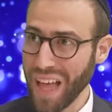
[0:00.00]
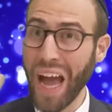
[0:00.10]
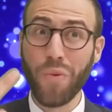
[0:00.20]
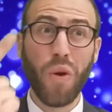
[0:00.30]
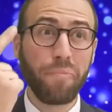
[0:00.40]

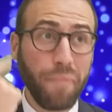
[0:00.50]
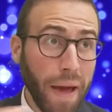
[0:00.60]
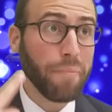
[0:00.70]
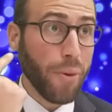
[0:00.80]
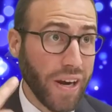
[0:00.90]
I
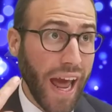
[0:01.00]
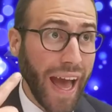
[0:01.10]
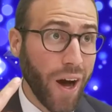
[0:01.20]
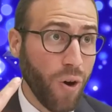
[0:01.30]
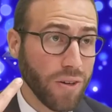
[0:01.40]
remember
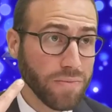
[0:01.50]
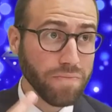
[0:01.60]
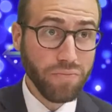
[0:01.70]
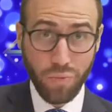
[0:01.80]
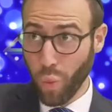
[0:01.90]
now
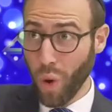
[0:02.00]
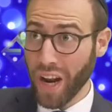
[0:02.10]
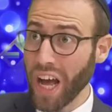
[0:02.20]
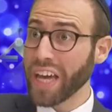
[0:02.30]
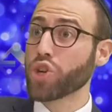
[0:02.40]

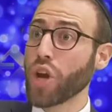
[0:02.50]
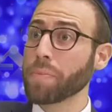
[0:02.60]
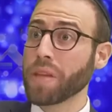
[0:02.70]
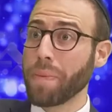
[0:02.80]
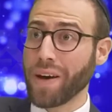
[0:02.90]
what I
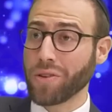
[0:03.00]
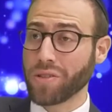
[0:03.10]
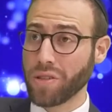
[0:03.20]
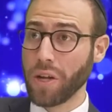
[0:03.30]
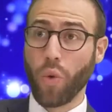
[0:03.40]
dreamt
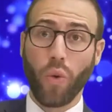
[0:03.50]
about,